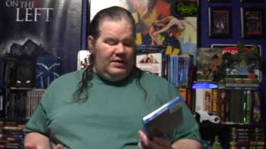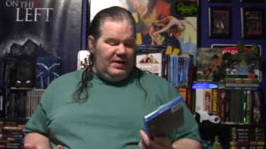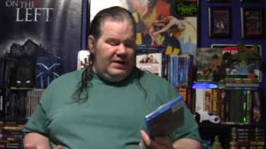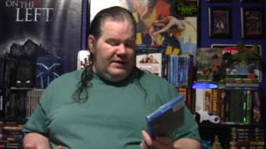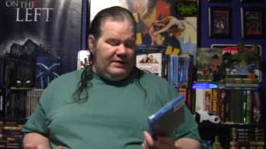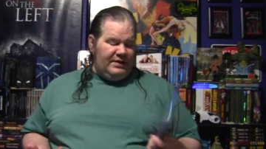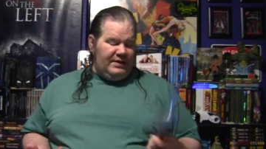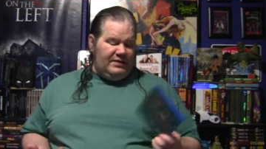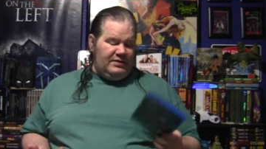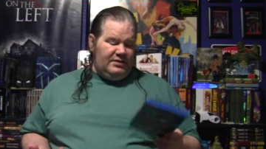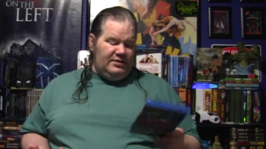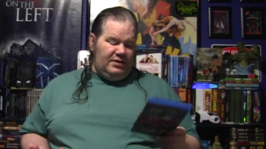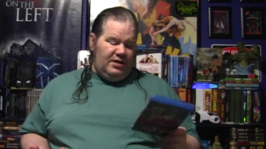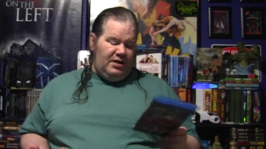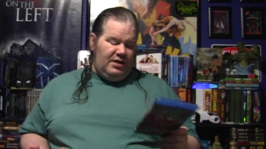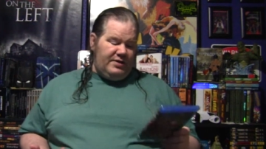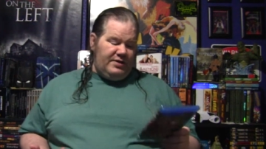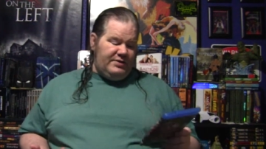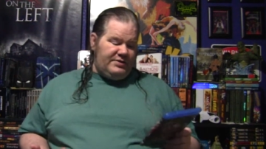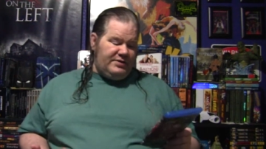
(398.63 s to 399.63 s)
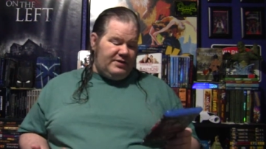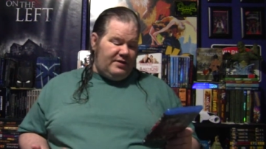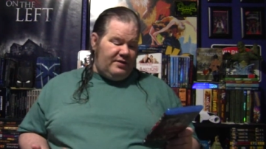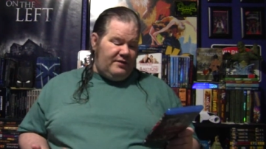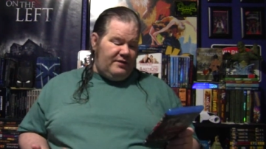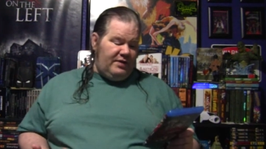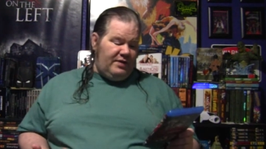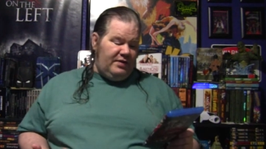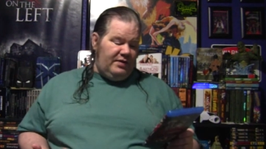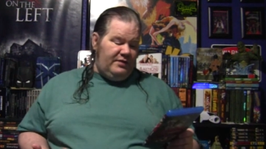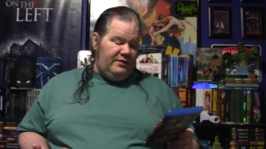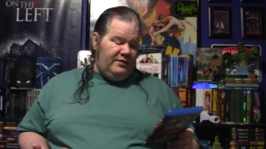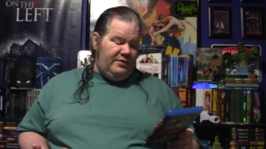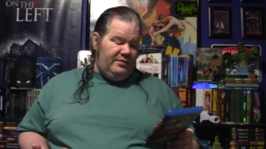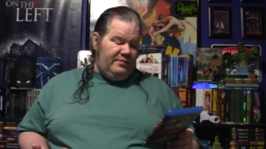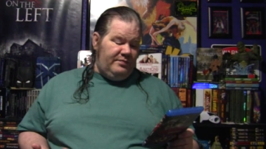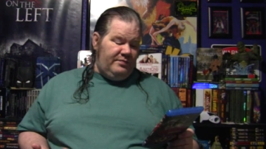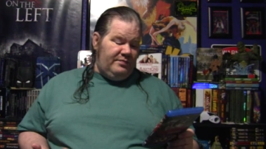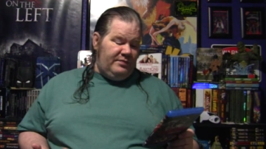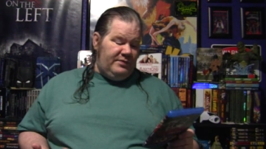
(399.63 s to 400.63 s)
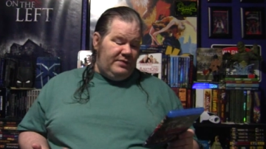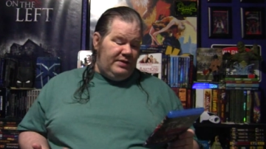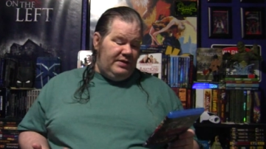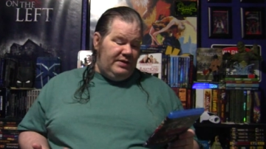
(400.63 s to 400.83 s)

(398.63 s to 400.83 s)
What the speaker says: I think the longest out of all of them